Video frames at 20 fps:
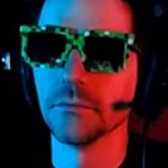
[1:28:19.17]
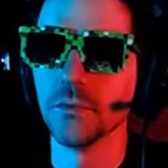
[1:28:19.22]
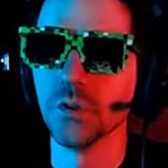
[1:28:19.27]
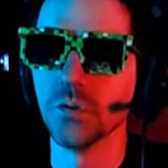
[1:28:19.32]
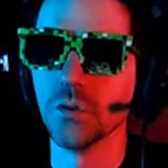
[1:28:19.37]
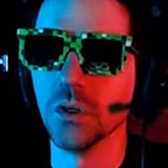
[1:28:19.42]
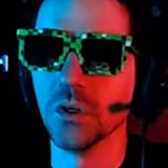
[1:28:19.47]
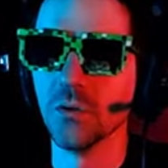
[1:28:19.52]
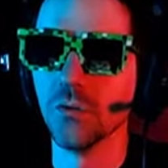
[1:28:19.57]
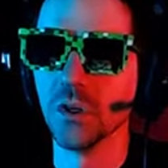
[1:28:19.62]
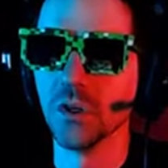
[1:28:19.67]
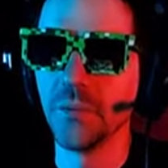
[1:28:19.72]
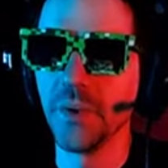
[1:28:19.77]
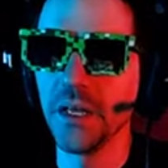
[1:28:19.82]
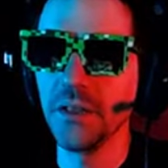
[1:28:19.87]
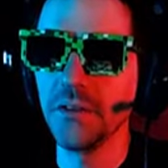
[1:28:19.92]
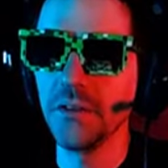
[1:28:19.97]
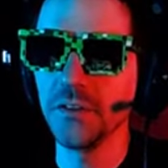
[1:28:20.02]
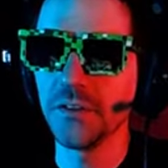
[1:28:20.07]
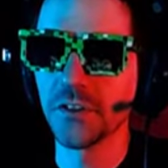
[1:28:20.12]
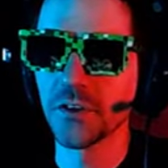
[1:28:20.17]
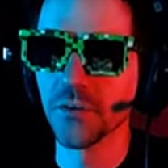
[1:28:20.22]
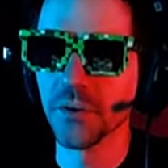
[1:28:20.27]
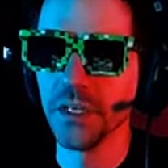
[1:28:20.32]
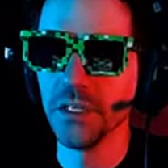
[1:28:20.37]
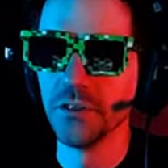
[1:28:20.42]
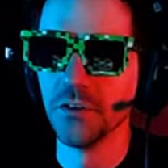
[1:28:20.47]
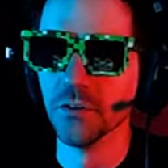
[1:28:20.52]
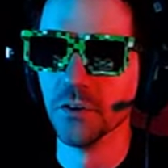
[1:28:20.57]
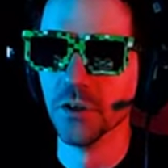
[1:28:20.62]
Whoa, it made the
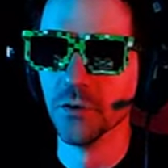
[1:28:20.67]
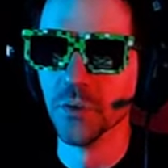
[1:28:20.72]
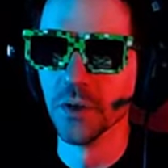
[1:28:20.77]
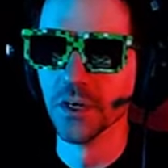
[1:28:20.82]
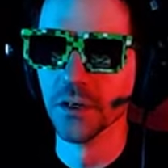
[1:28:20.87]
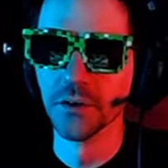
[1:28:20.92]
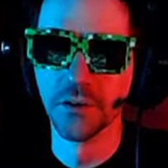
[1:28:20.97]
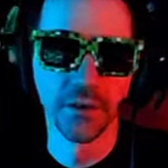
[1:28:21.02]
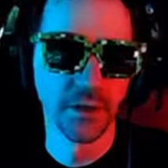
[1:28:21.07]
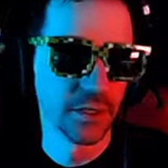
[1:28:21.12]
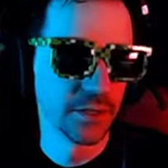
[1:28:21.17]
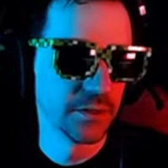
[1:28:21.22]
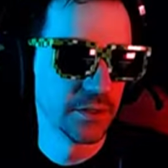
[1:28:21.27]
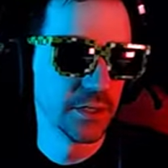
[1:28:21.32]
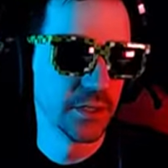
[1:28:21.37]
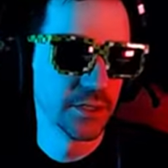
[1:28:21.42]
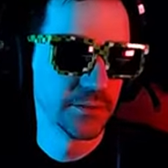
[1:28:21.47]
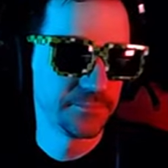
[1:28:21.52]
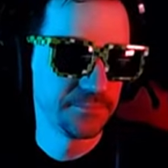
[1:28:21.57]
screen do a weird thing there.